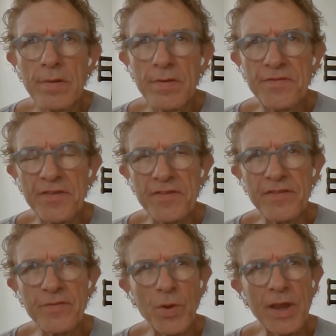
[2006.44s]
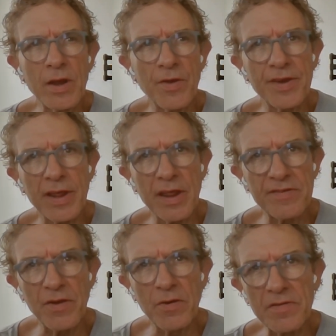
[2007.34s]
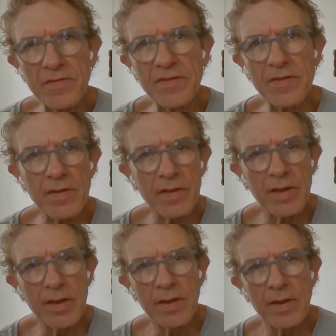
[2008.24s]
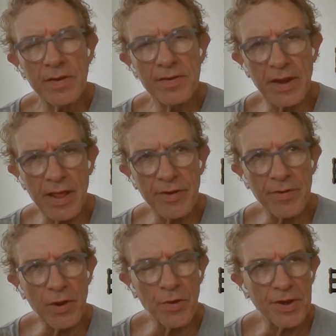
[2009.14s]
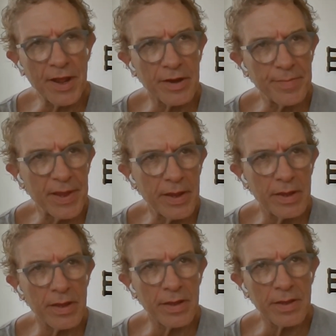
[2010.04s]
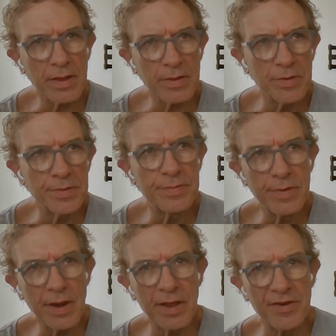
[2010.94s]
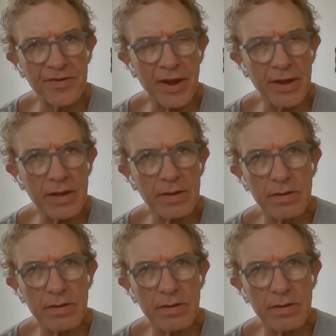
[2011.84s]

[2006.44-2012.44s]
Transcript: It's just as we learned to get songs together and learned how to be a good, energetic